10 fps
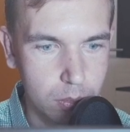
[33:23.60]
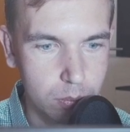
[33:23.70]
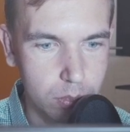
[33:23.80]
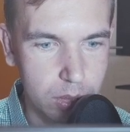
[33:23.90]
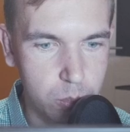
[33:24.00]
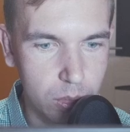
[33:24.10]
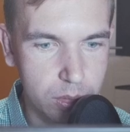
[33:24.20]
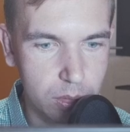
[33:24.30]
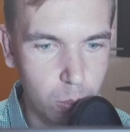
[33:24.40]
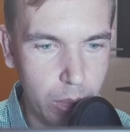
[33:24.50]
this was
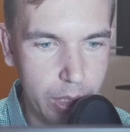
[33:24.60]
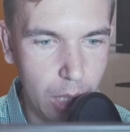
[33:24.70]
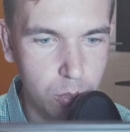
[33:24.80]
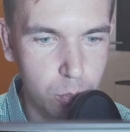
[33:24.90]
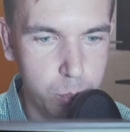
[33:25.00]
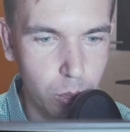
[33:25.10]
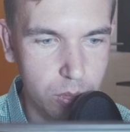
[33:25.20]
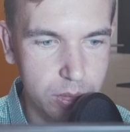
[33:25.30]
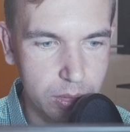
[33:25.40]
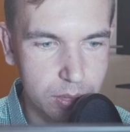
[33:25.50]
a way how to
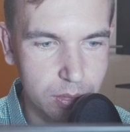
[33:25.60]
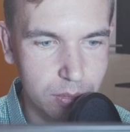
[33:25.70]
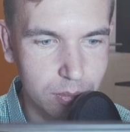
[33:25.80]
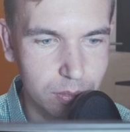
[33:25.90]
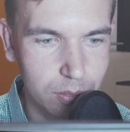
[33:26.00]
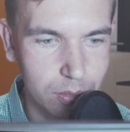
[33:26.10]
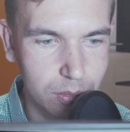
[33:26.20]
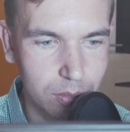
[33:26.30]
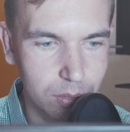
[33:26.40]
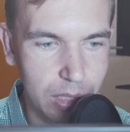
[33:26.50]
process the
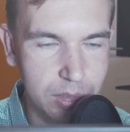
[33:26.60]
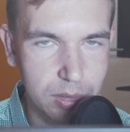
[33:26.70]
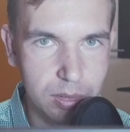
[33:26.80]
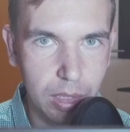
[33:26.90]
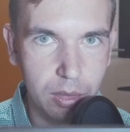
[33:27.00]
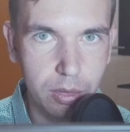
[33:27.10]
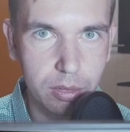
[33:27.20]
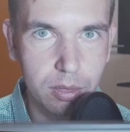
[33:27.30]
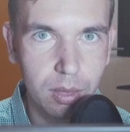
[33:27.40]
lessons I learned